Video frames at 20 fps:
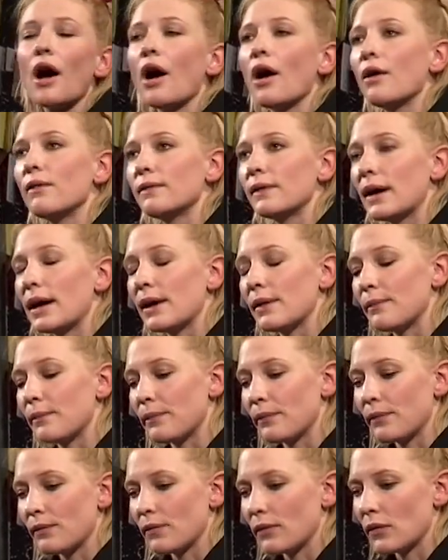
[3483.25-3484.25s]
of
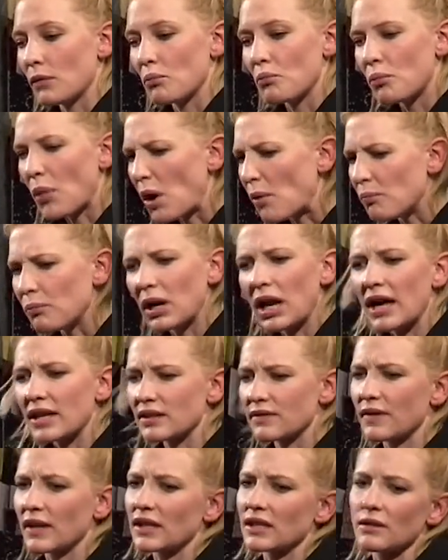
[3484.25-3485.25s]
um, bomb
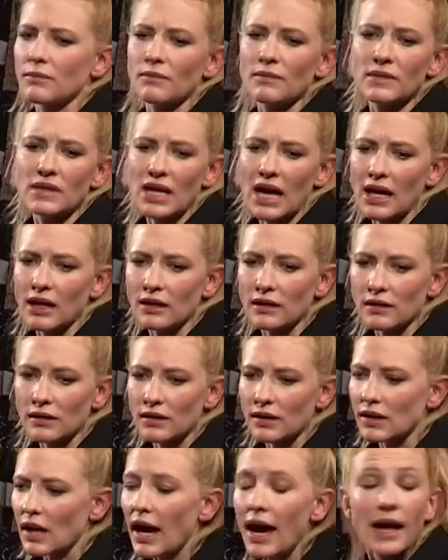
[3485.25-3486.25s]
blast victims, and
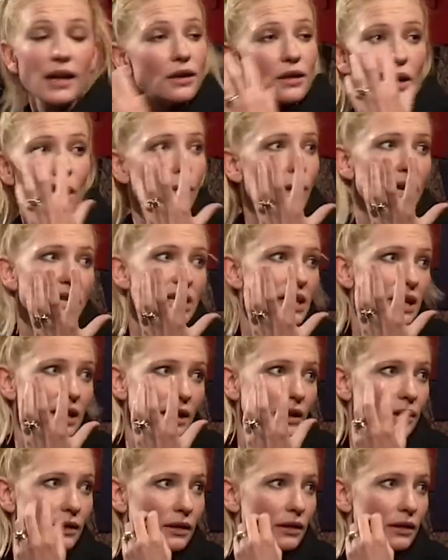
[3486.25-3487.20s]
because I had no idea.